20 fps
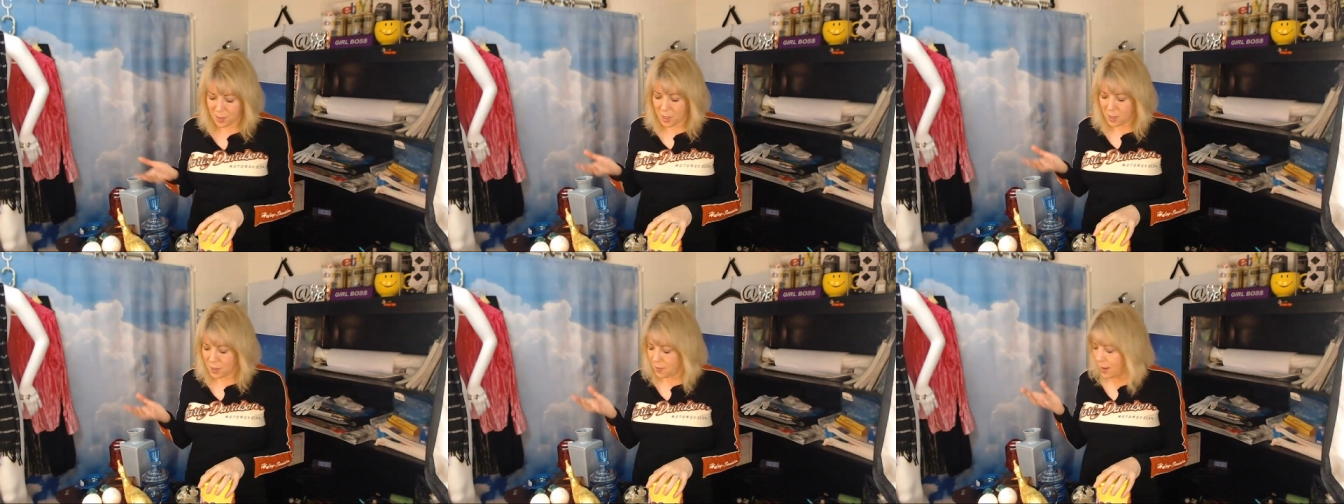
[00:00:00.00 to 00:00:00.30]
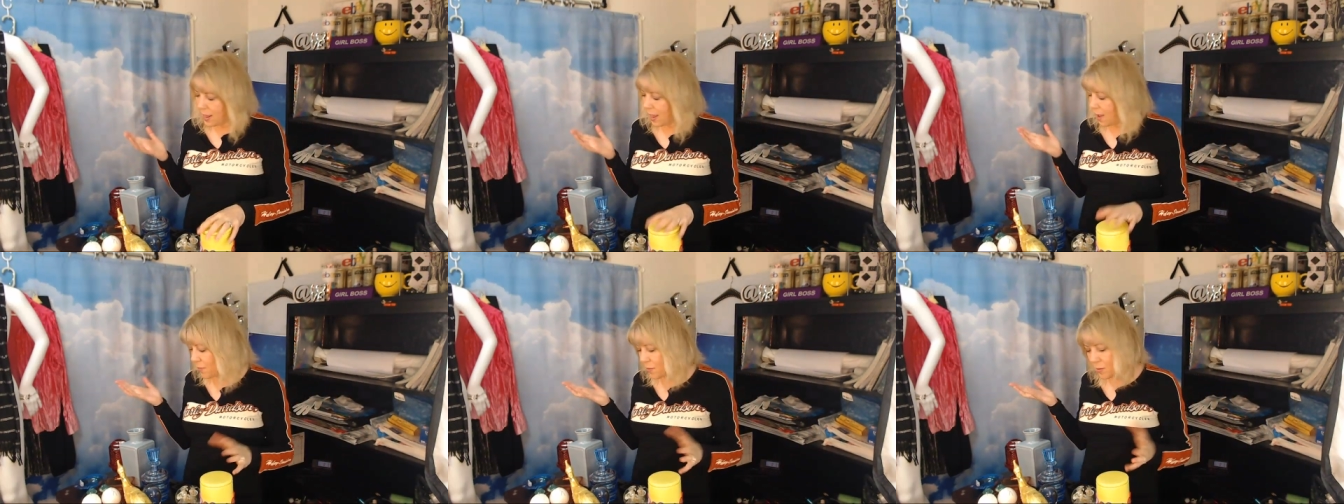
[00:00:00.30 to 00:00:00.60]
but you
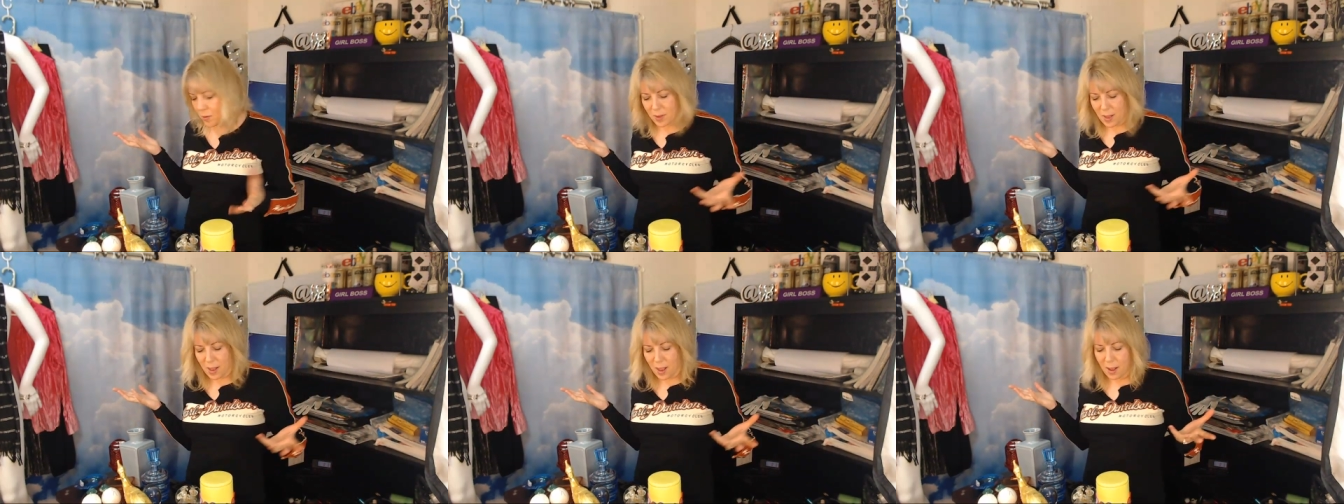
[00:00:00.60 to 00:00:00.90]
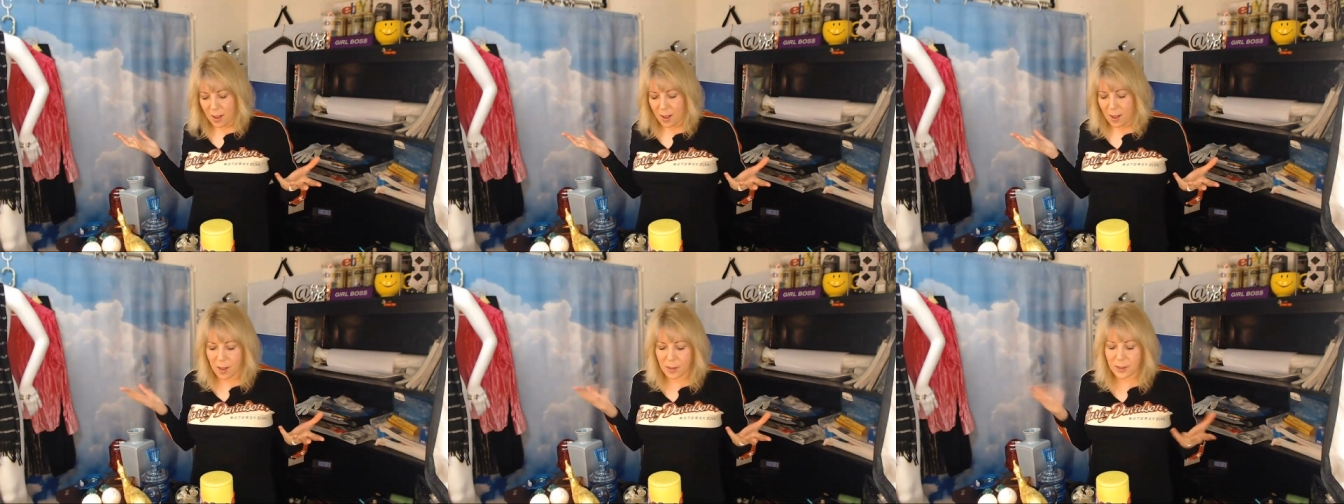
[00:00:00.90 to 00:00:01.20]
know, however,
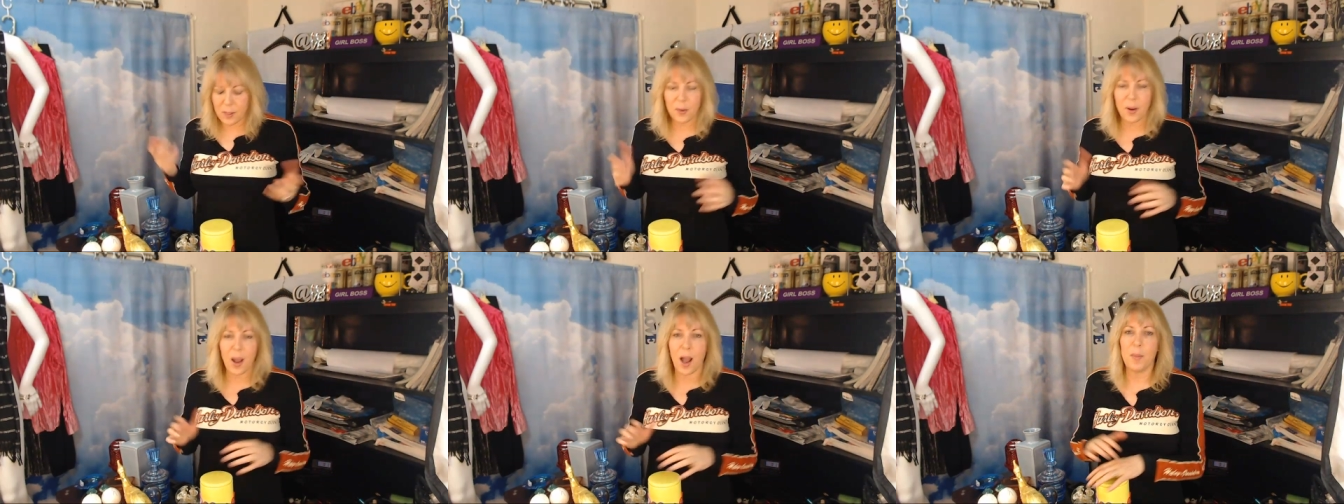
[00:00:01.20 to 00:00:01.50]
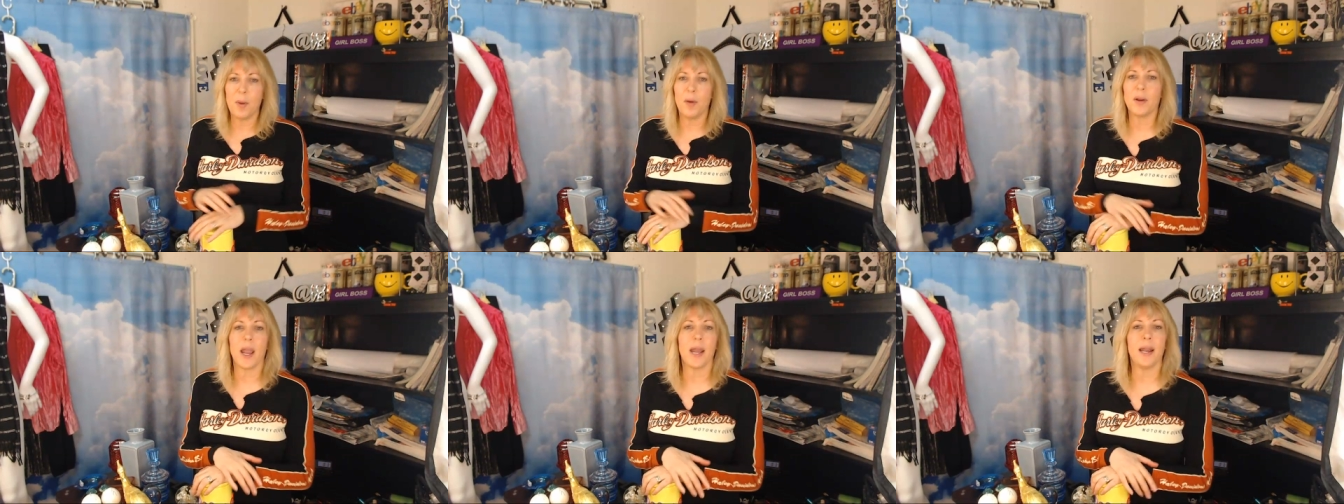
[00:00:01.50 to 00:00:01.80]
i
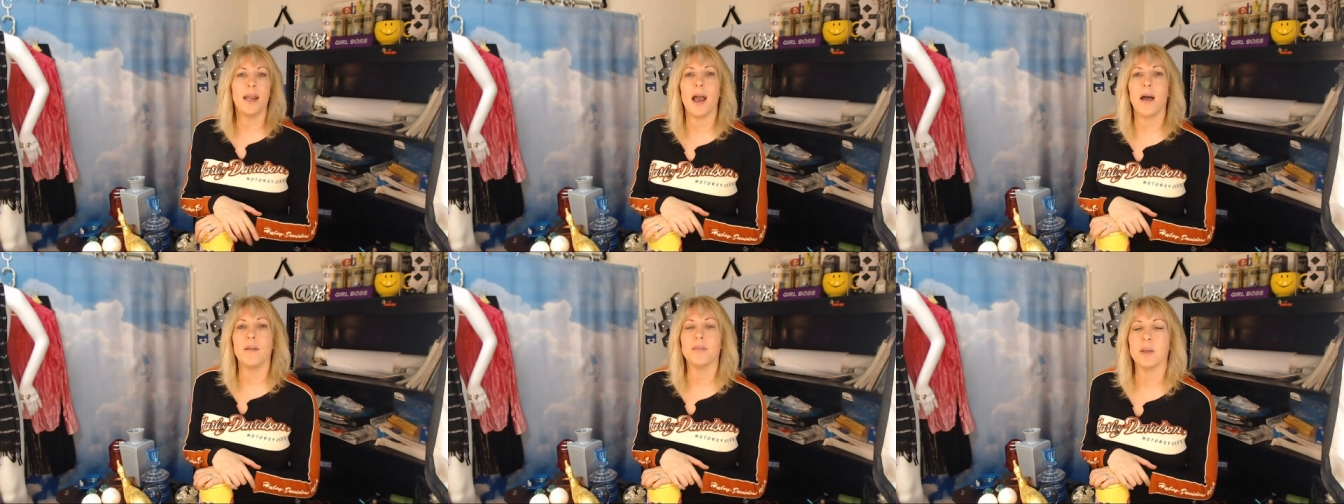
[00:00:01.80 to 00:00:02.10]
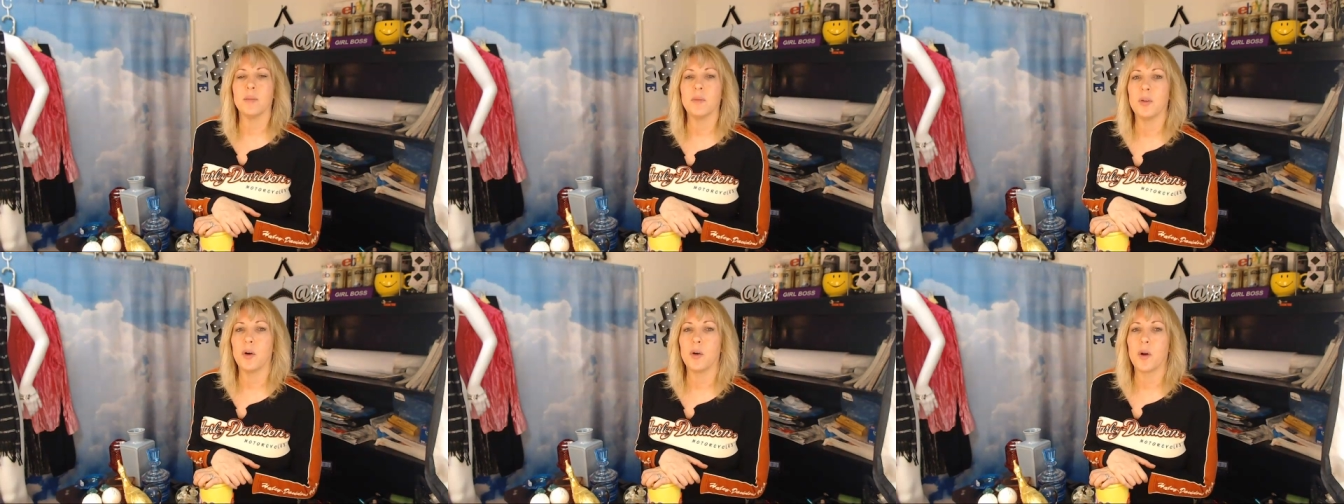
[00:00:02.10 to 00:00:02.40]
I'm okay to have
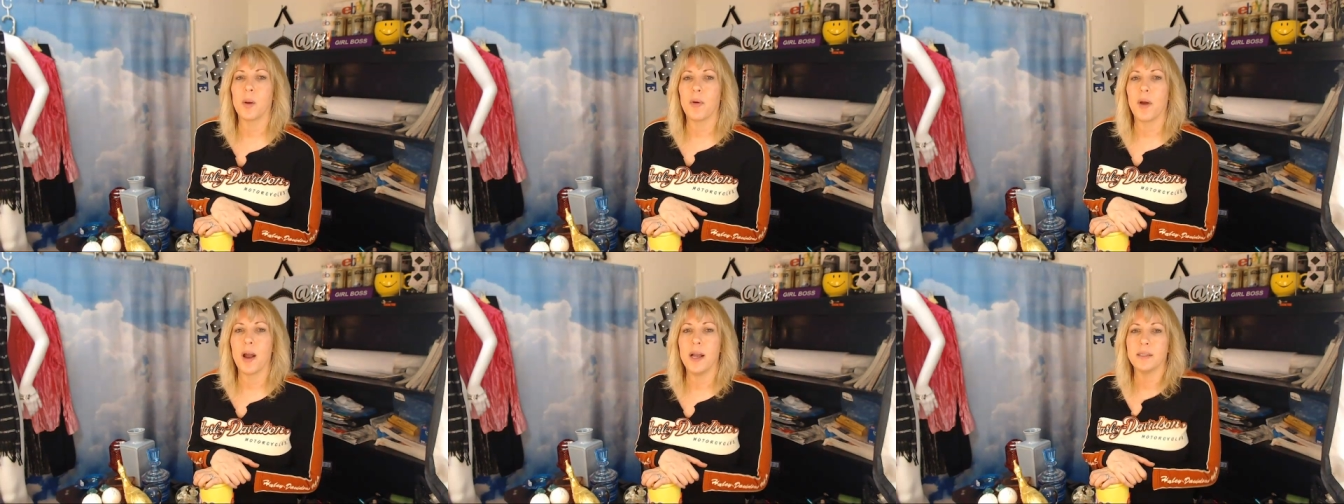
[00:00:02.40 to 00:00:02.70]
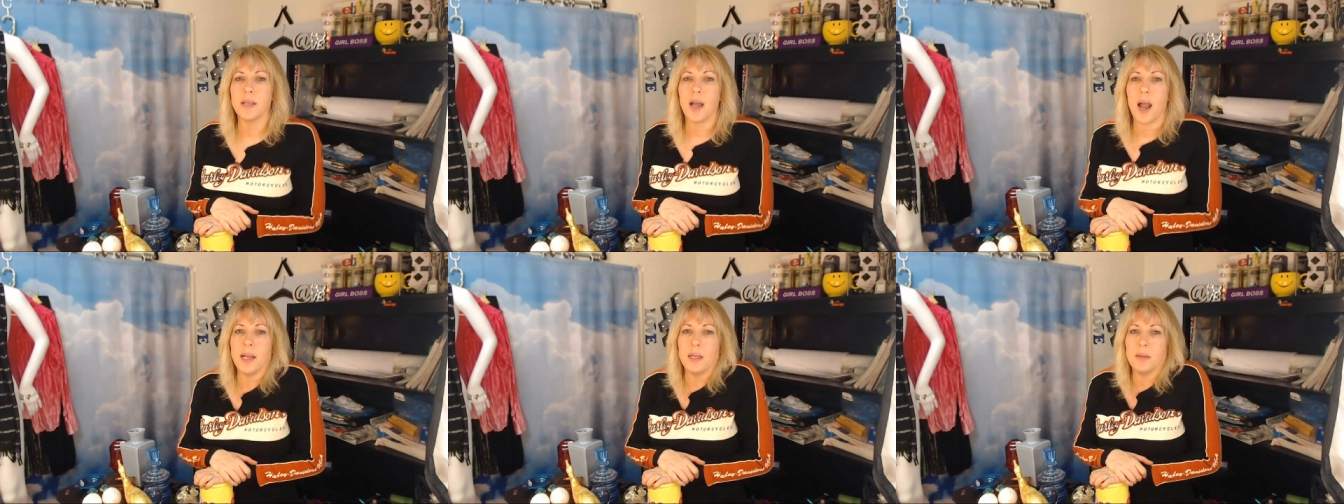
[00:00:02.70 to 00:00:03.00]
some lower
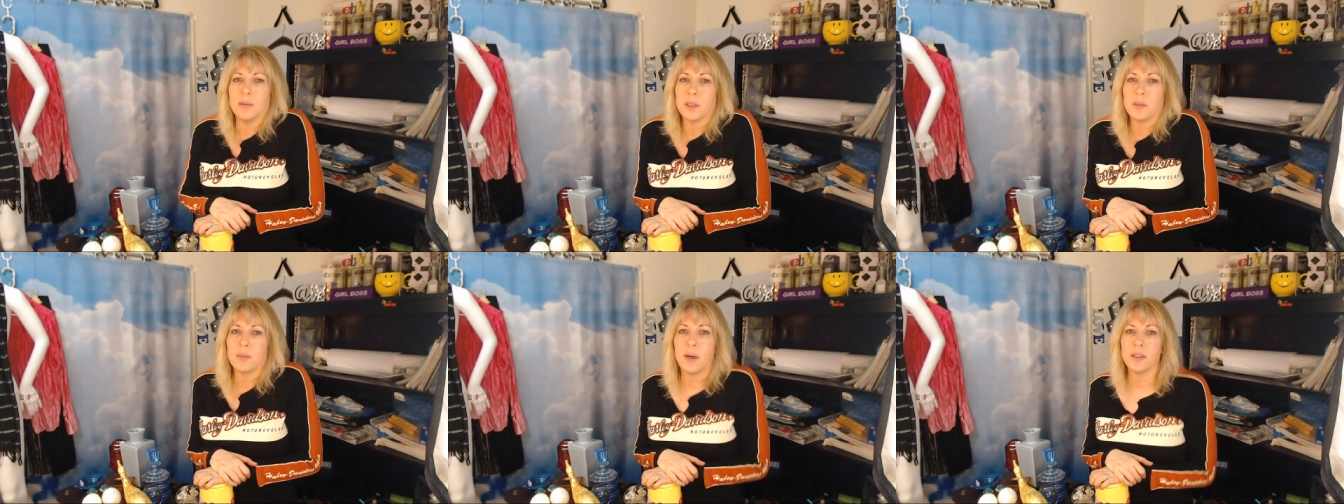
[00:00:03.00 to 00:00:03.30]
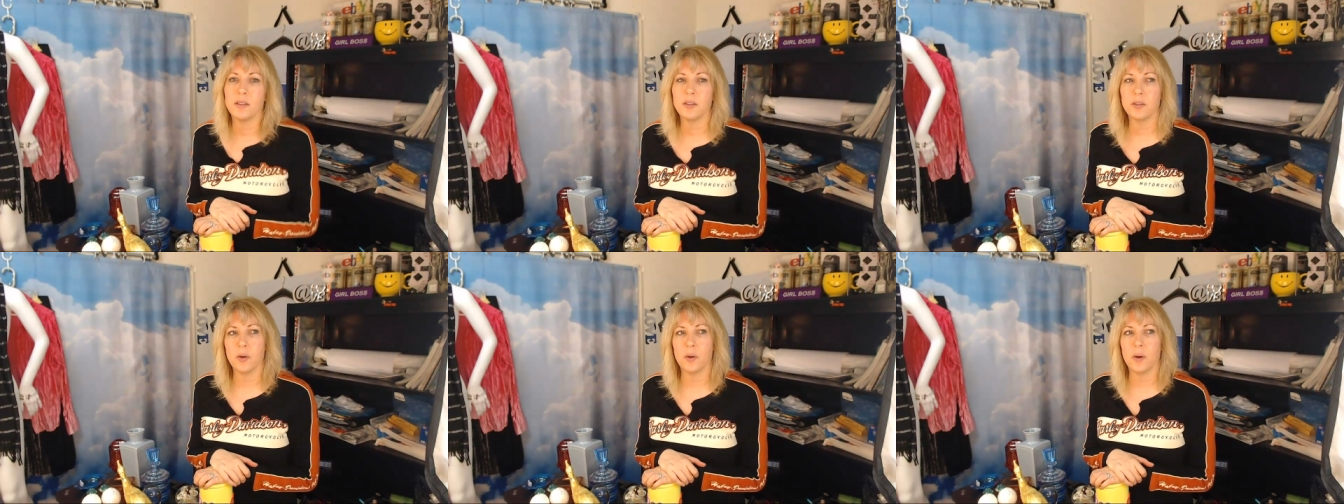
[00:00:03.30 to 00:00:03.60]
priced items in
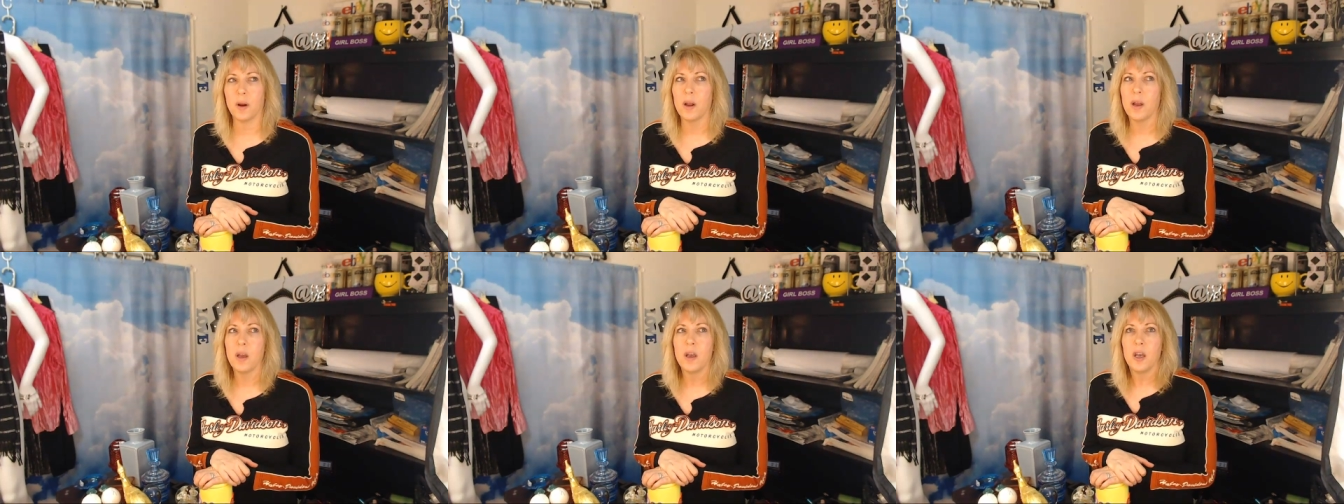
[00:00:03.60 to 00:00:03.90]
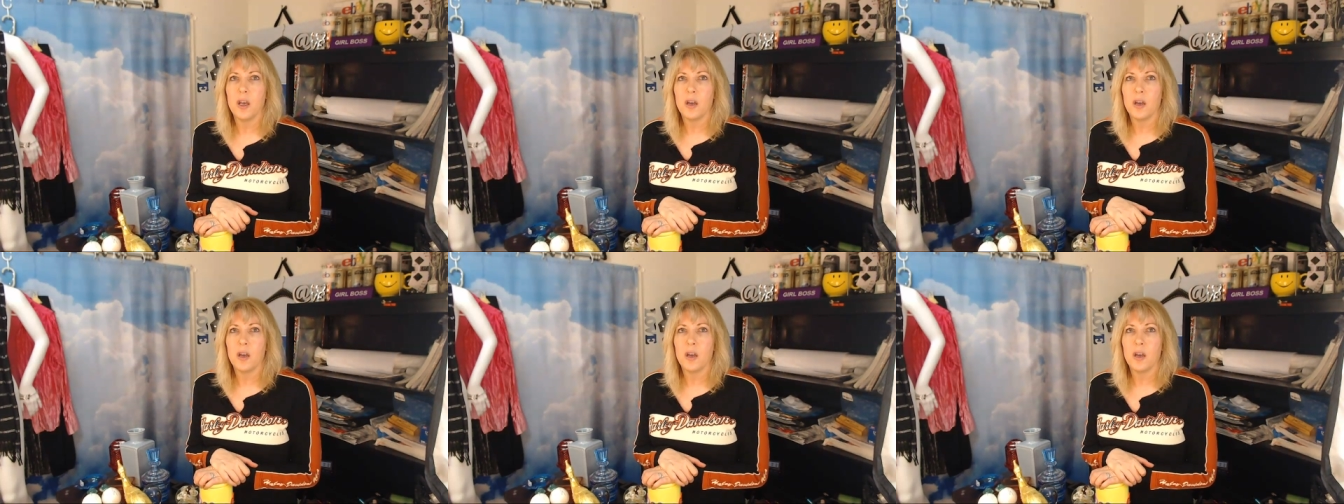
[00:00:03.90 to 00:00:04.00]
my store.